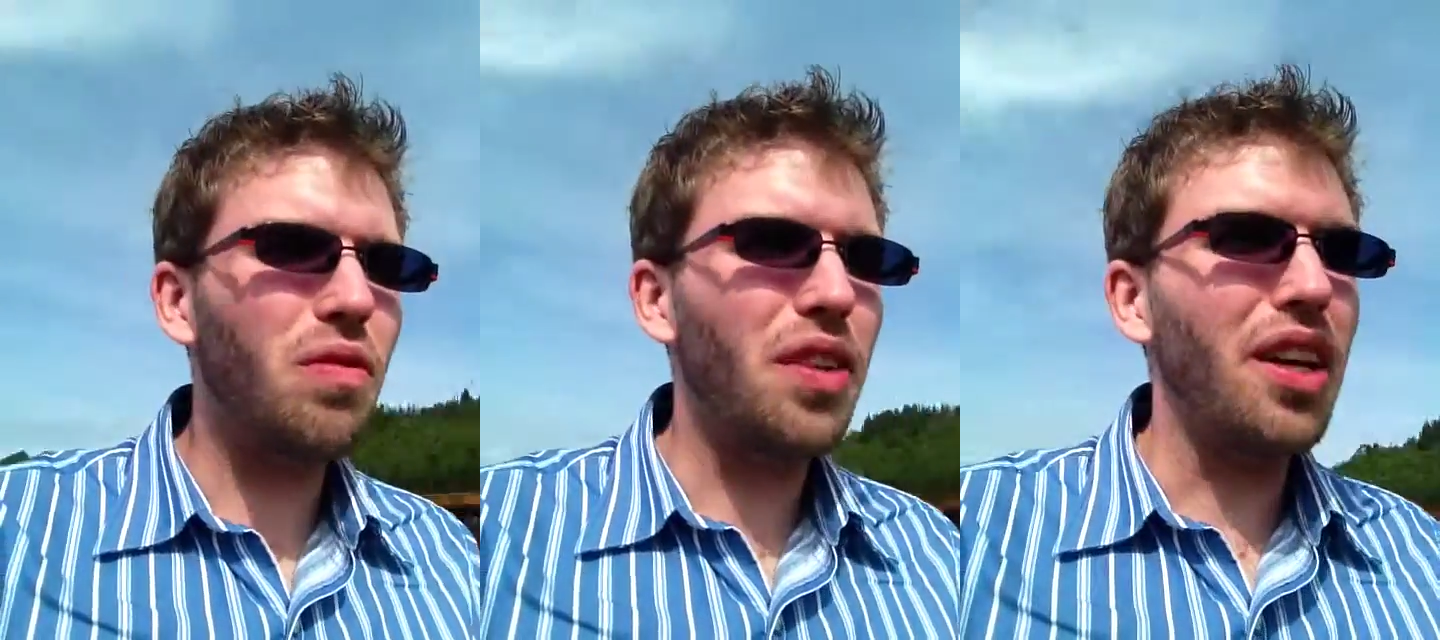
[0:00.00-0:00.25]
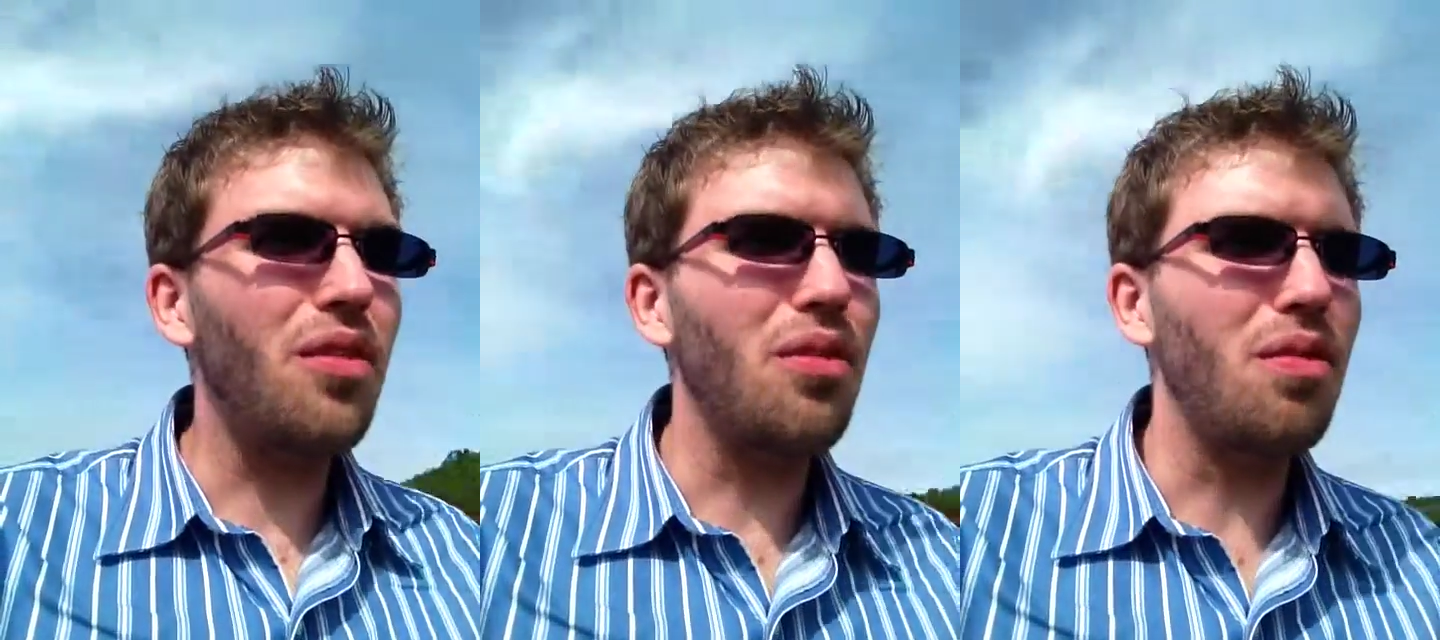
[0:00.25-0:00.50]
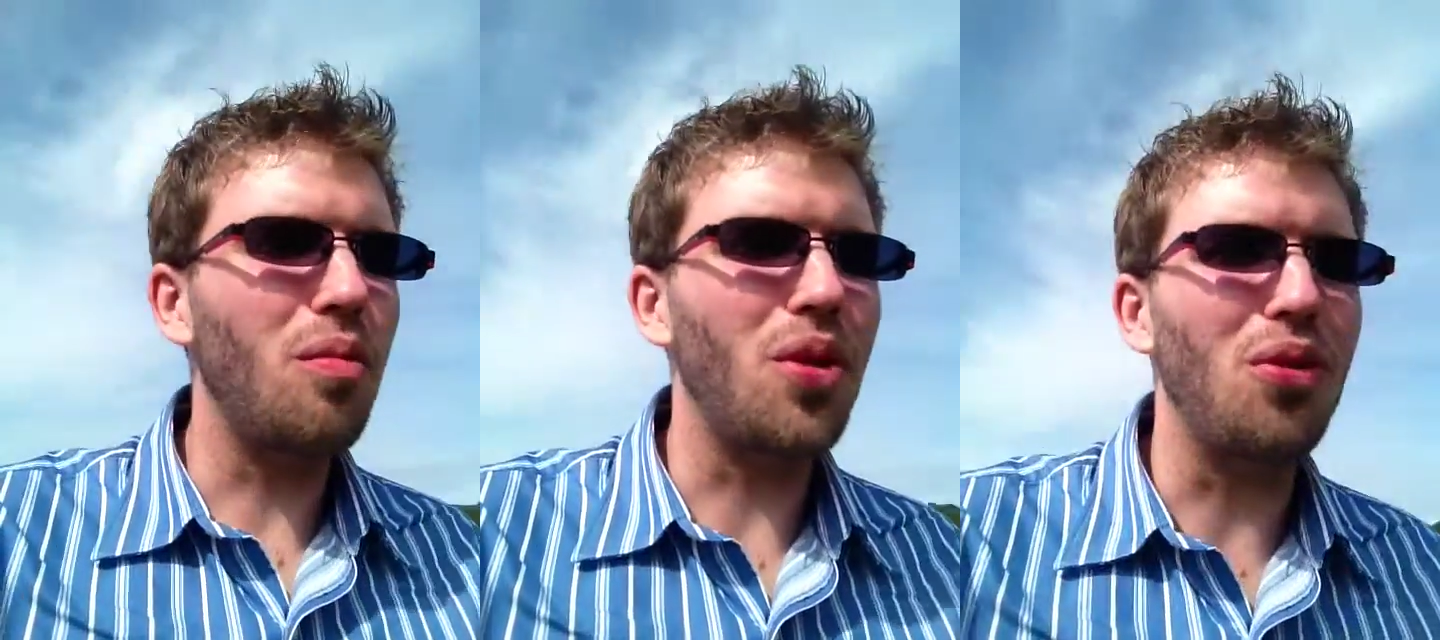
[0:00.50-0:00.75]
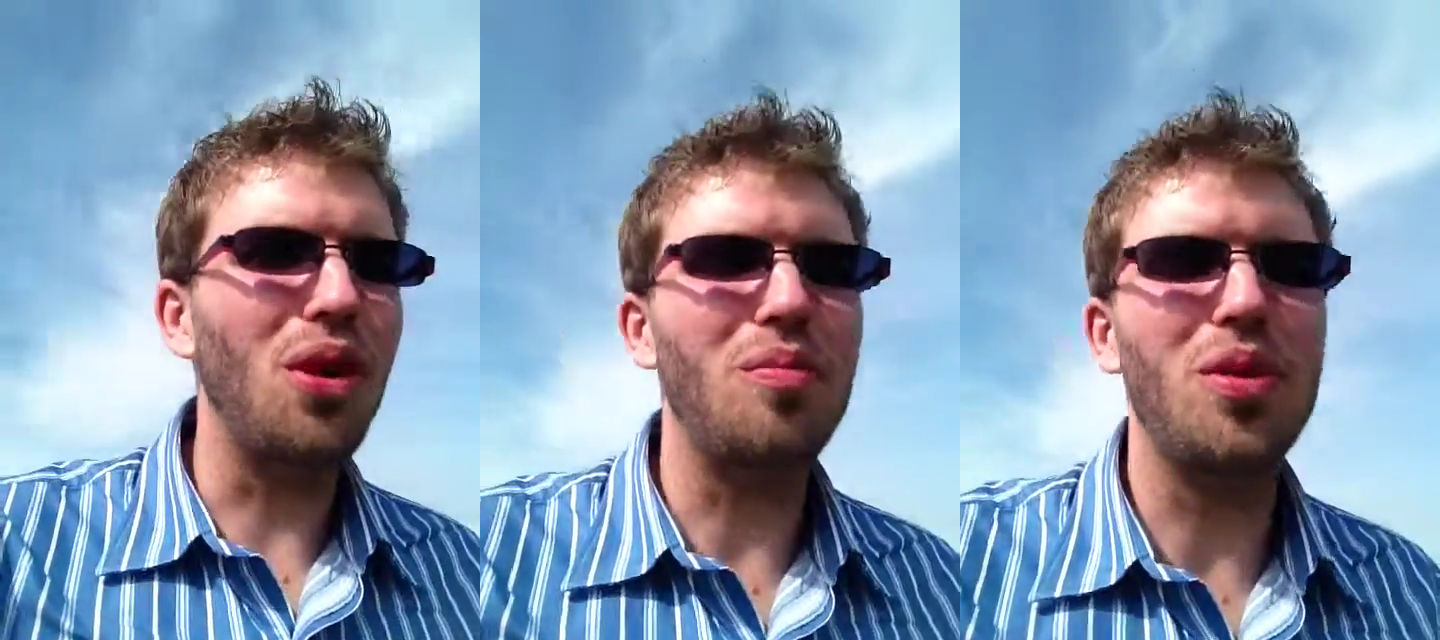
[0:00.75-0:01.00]
flavor from the
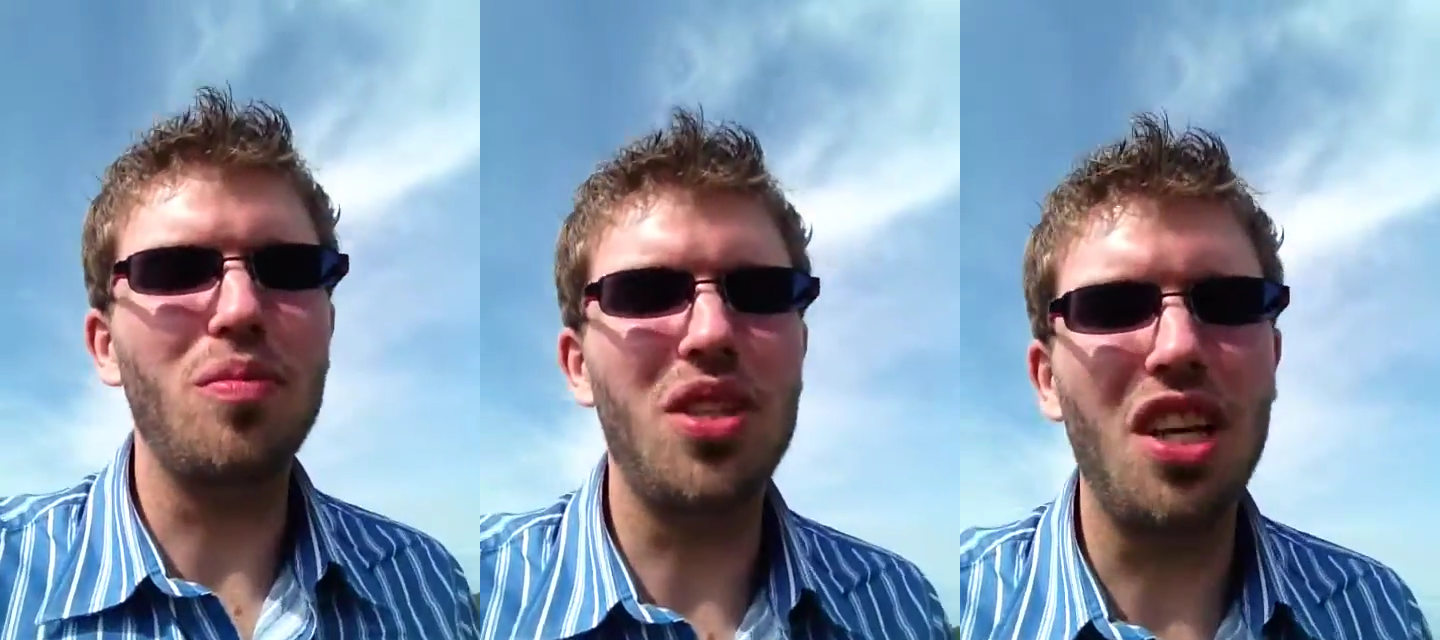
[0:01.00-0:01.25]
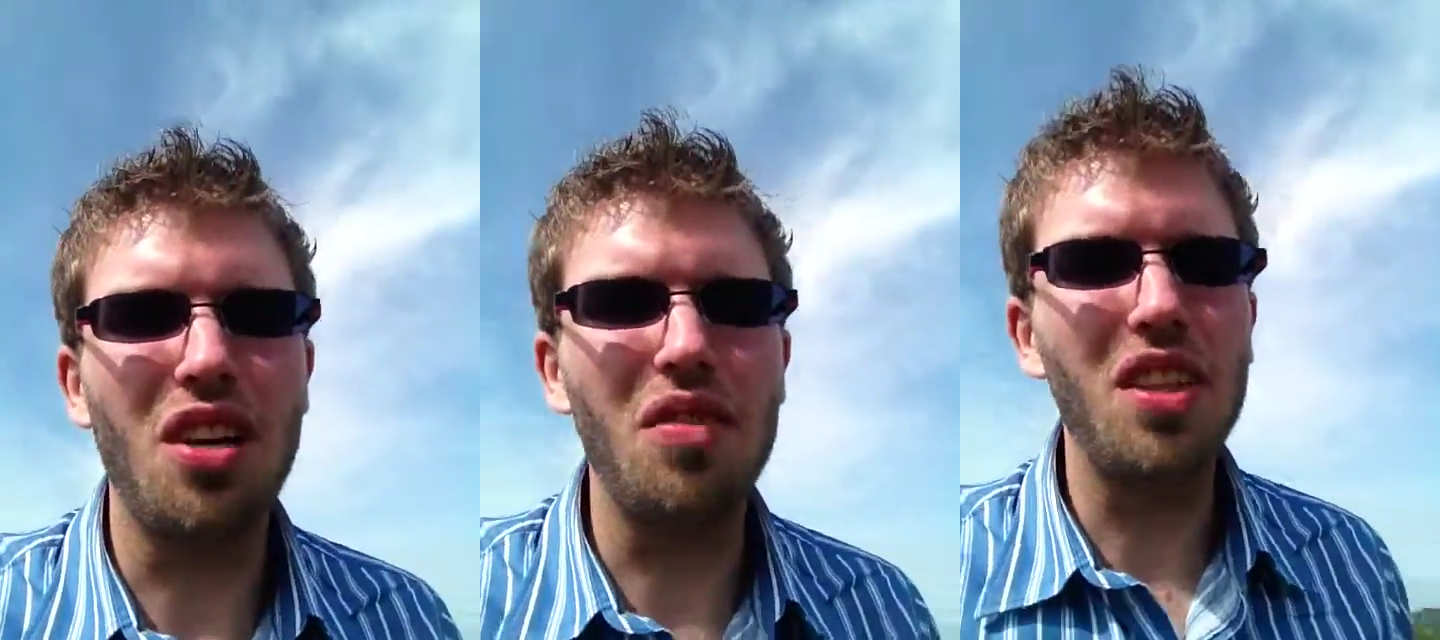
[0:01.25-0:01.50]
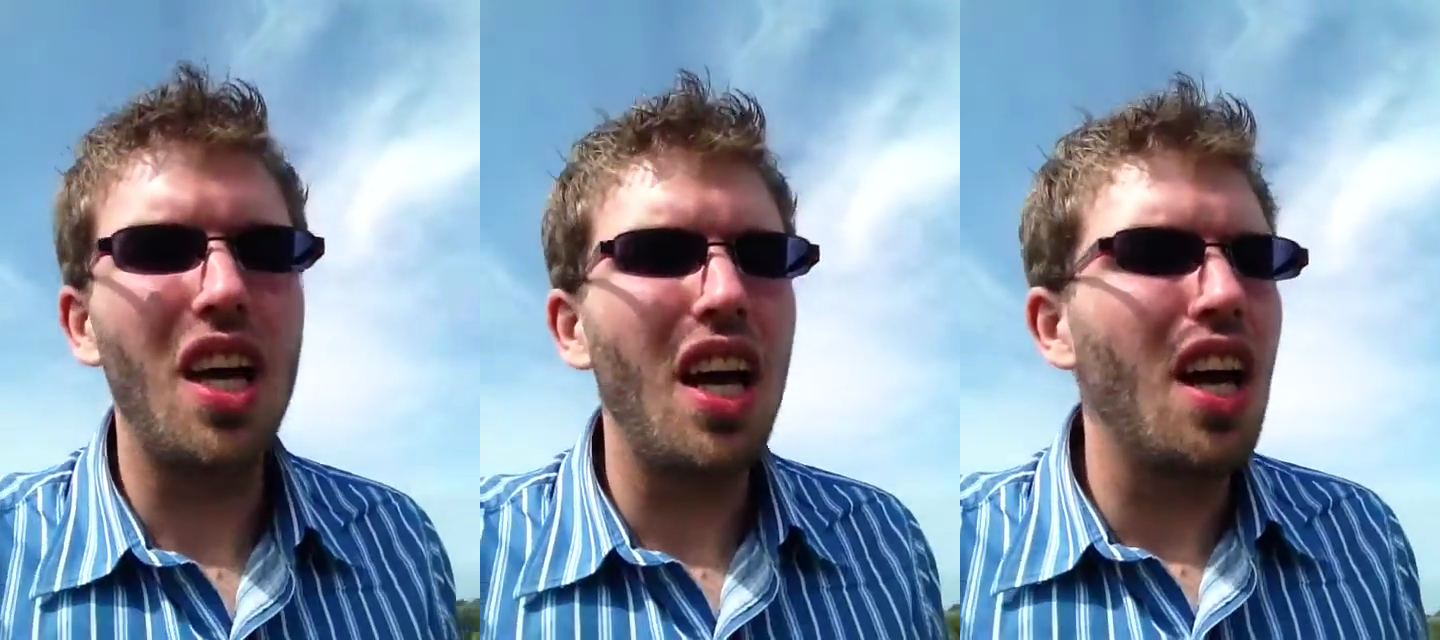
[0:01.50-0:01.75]
grapes themselves.